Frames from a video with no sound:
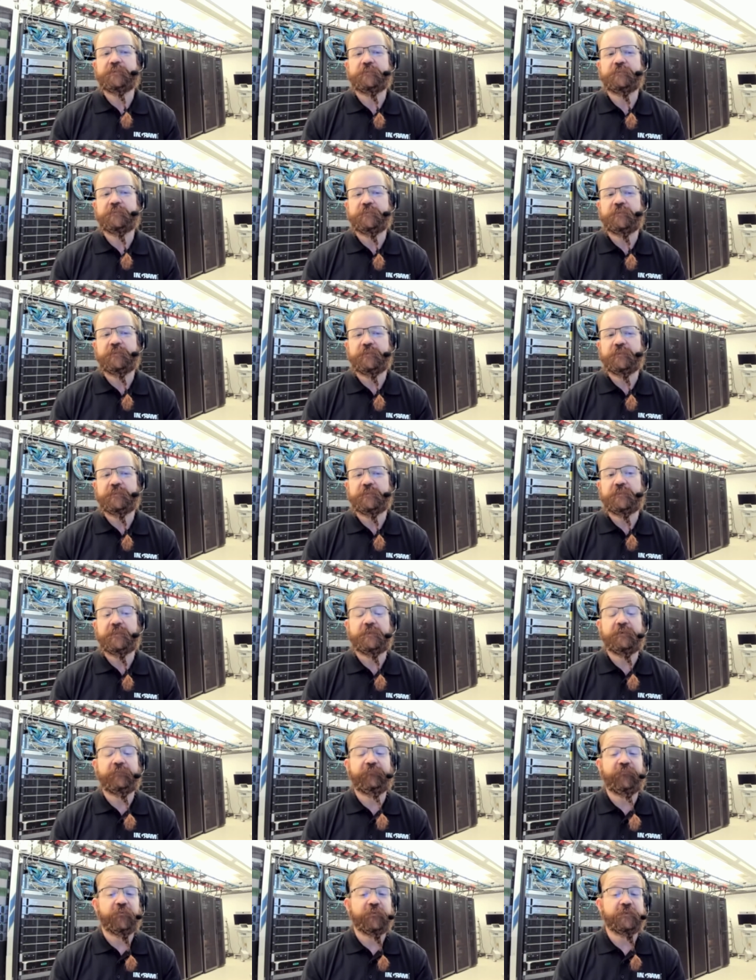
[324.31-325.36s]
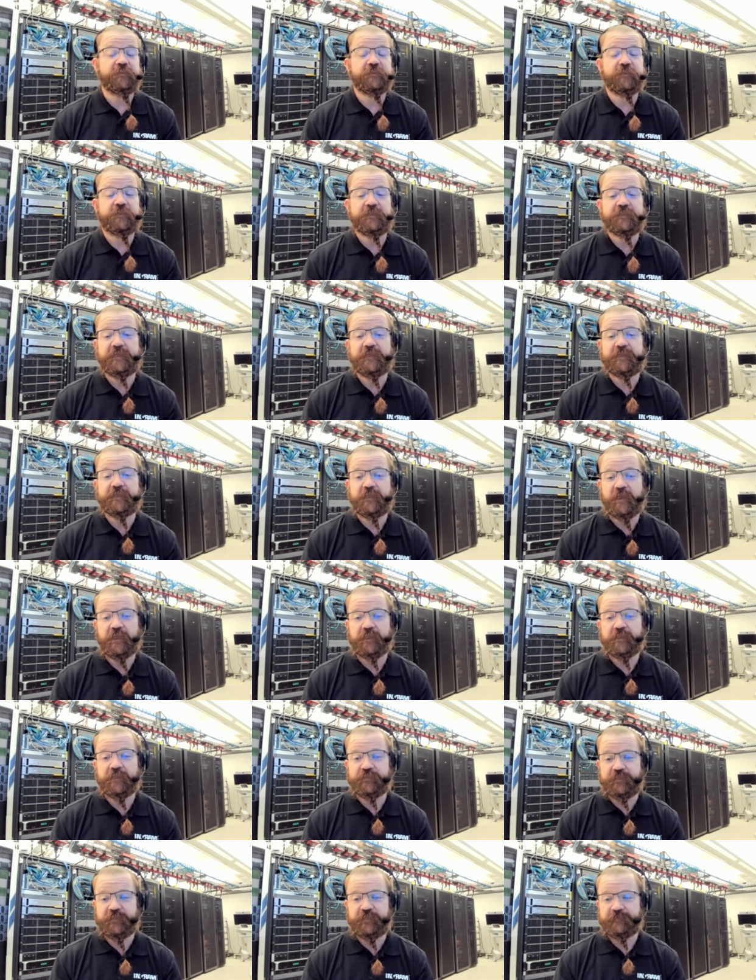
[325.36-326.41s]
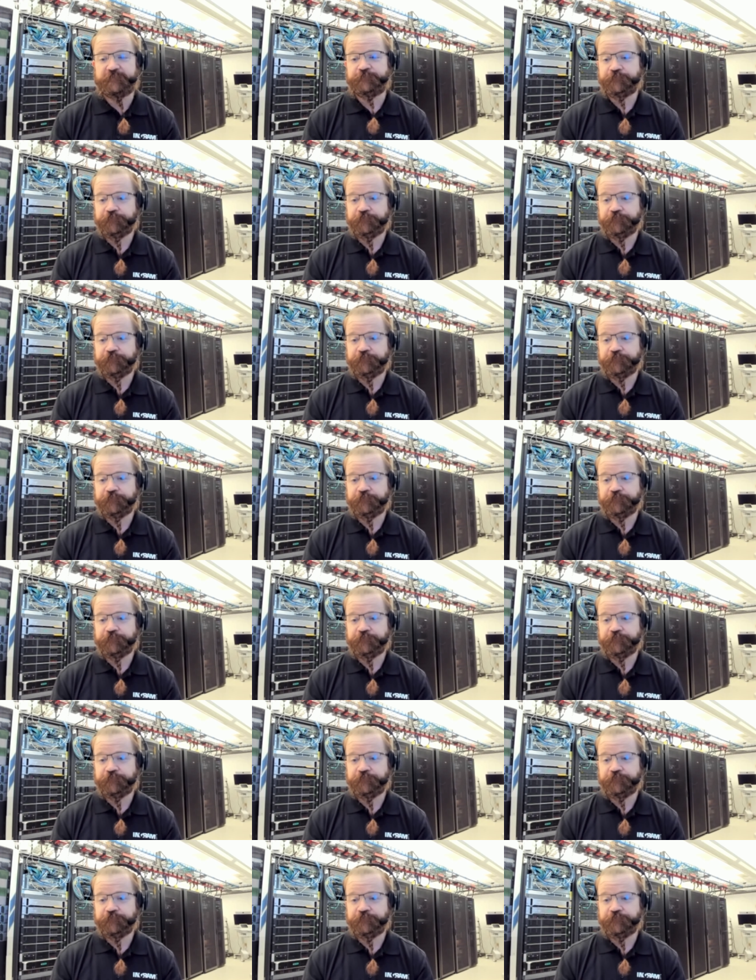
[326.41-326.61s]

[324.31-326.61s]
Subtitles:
to focus on a technology.